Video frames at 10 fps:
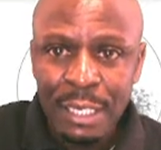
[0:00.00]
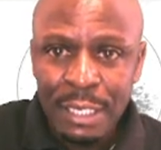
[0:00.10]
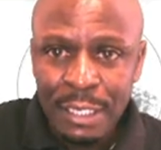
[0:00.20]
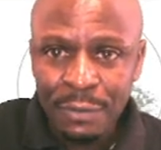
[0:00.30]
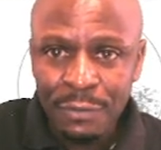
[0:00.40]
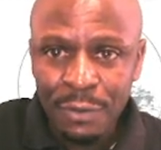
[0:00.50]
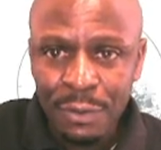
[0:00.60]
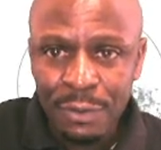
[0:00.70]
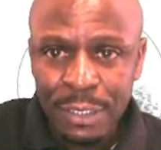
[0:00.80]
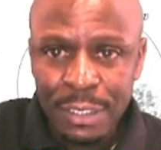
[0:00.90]
the
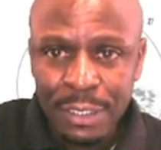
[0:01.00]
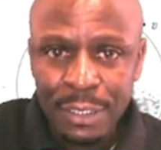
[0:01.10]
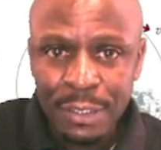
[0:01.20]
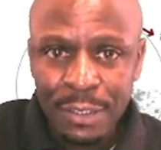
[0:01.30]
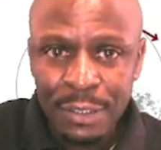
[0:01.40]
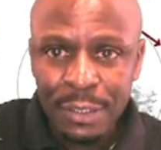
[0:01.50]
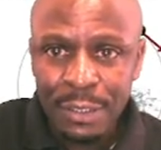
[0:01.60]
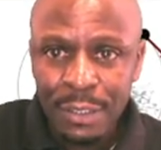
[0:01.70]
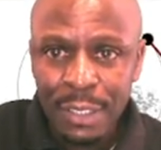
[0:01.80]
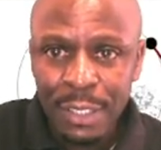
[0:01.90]
force
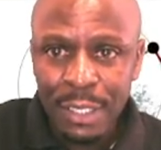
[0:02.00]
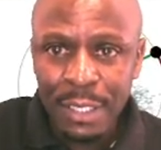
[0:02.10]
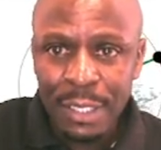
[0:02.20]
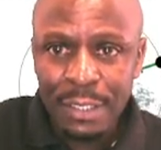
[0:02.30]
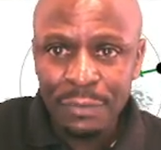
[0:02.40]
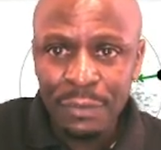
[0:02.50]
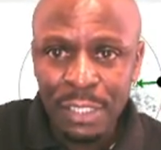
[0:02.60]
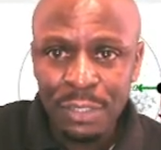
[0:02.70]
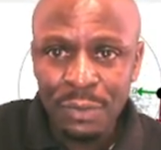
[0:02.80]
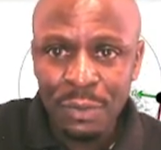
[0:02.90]
as a
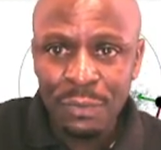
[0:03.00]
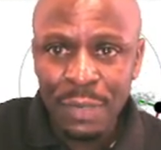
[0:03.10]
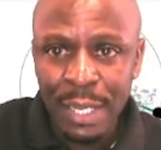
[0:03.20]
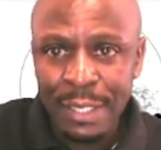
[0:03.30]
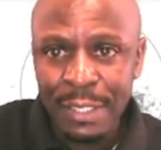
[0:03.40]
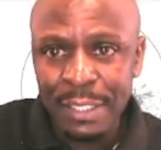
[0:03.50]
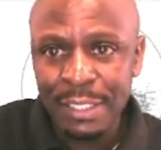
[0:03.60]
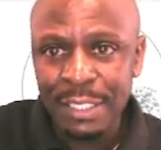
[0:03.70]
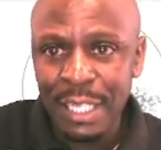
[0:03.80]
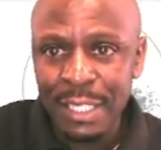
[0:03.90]
function of r
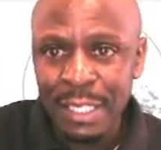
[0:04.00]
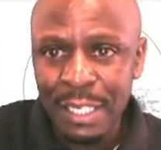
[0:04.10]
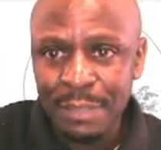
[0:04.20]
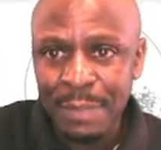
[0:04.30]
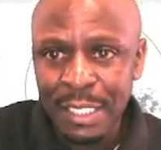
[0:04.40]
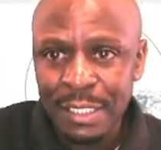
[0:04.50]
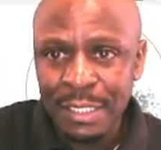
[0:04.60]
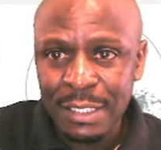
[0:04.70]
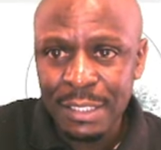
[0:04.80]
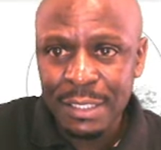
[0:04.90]
is nothing else but
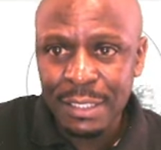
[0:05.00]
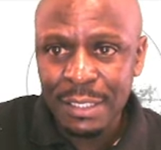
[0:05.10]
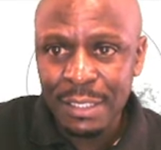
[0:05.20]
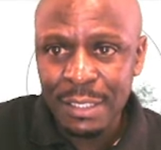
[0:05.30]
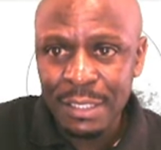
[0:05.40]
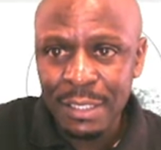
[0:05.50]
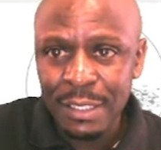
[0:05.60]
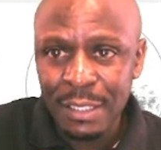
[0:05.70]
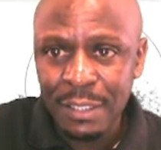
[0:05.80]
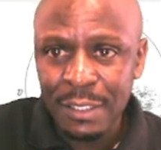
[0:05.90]
it's
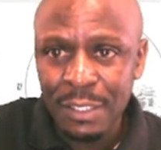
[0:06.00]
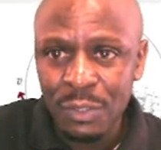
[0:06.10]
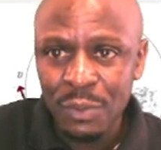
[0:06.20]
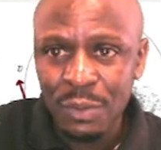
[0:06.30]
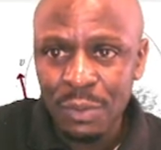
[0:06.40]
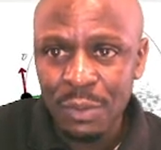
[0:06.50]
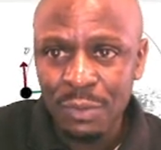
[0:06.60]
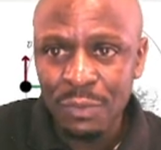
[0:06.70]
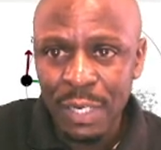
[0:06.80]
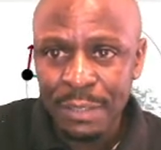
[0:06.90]
du
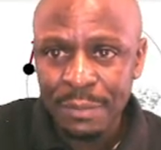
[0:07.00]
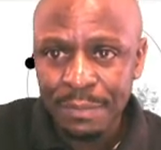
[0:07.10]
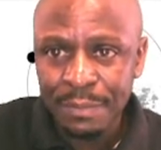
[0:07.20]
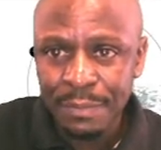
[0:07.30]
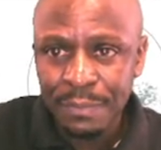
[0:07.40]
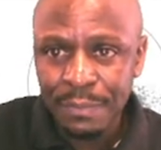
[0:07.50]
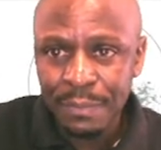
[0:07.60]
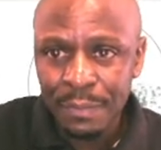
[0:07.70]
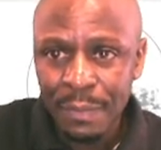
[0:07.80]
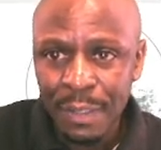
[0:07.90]
over
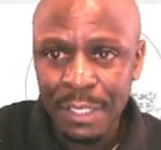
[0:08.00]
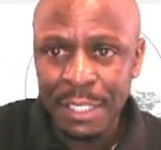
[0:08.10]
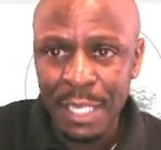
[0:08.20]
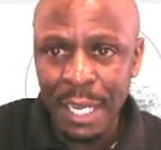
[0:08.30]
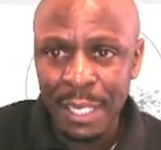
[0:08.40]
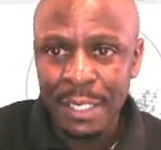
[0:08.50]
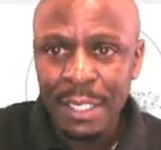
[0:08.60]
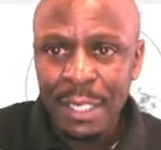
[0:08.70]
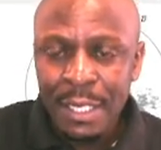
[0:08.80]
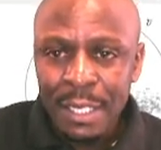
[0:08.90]
dr.
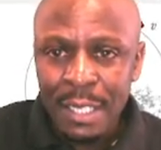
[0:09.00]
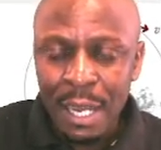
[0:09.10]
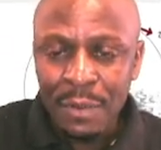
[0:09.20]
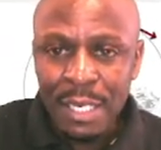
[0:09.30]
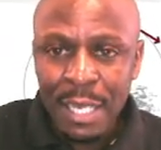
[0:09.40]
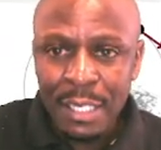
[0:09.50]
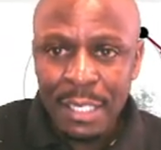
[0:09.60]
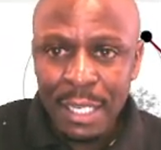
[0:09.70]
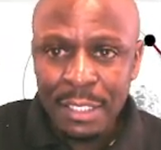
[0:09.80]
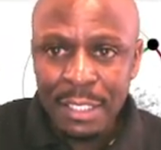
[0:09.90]
Now, in that
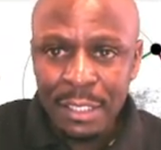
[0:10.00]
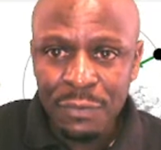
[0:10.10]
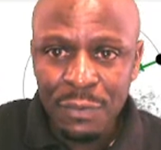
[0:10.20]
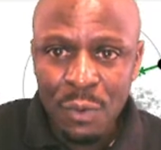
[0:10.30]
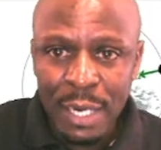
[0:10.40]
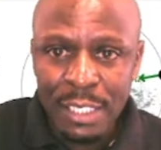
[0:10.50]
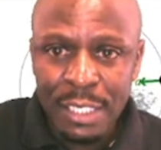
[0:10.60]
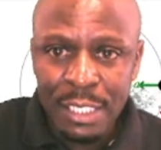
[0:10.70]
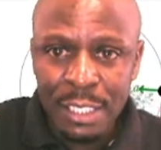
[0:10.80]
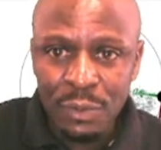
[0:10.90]
case, if you want
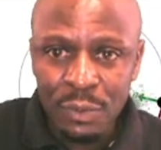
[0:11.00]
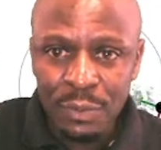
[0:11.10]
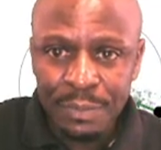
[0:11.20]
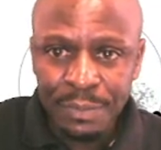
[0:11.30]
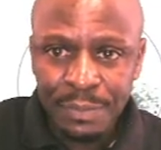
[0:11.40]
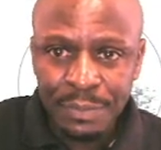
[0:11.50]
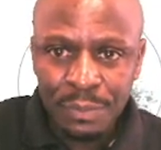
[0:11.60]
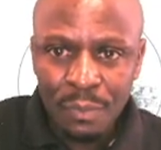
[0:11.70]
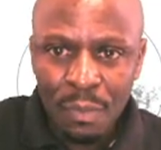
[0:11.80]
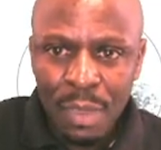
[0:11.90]
du,
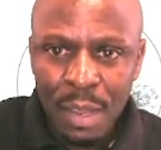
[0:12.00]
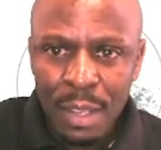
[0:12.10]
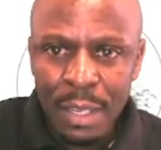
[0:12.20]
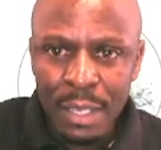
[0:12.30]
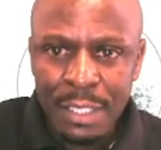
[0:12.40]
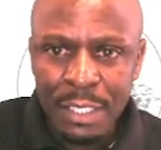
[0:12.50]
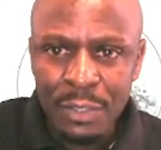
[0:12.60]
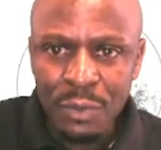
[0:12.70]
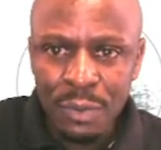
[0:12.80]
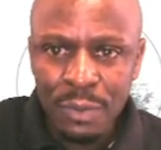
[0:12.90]
du